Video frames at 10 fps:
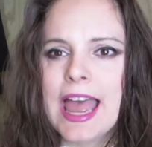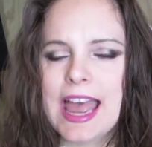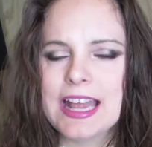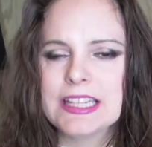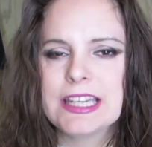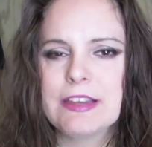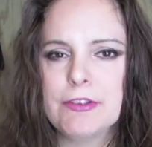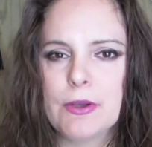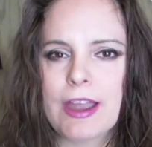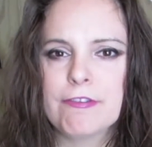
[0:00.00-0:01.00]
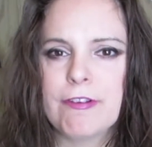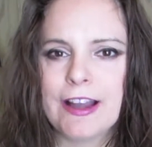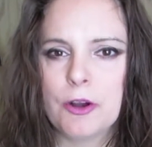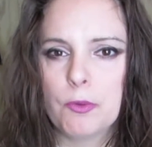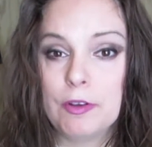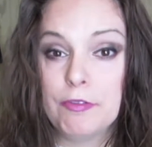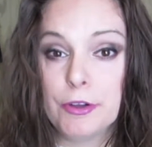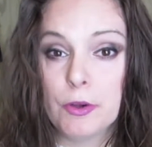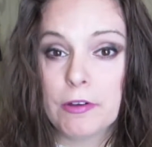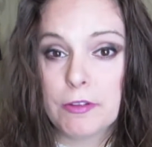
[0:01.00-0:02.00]
and give you a final
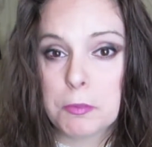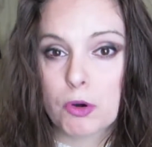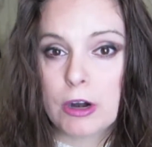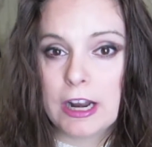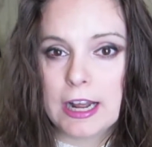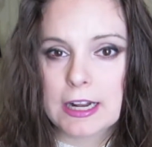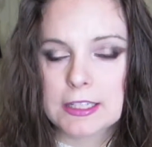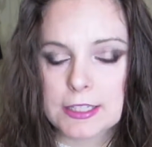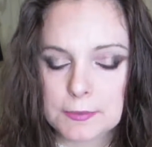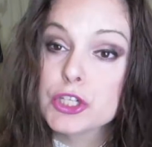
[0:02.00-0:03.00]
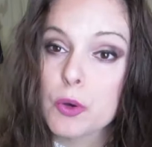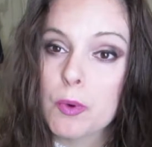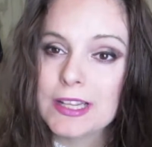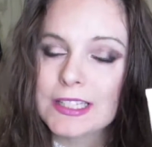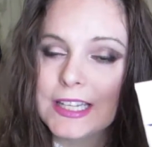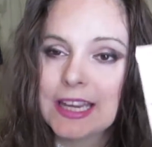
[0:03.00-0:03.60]
review of the products. So once